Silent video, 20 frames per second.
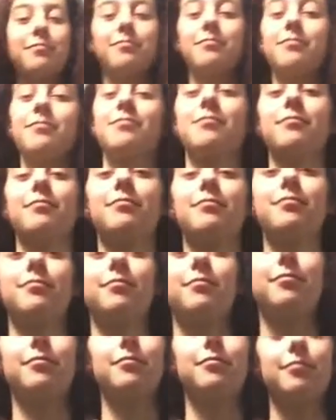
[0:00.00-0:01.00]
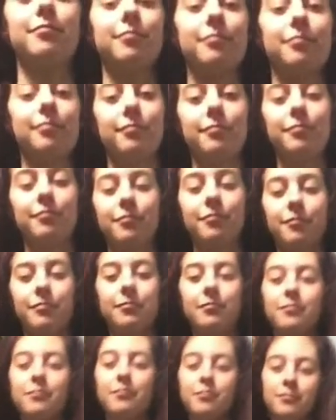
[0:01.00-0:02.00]

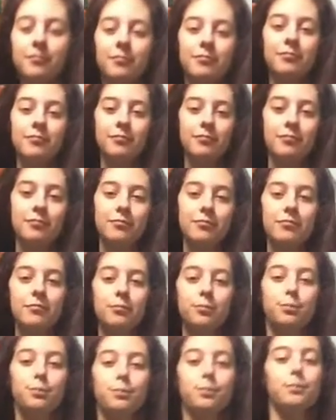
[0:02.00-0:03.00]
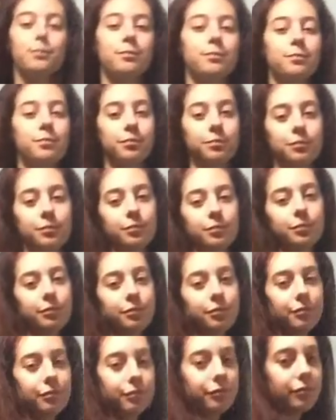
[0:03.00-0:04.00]

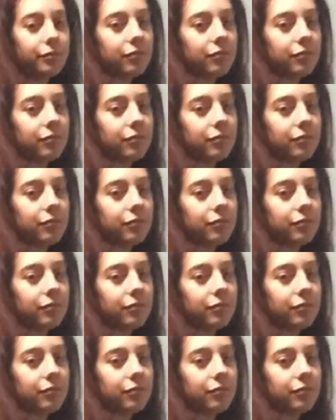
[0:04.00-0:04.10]
No one is speaking in this clip.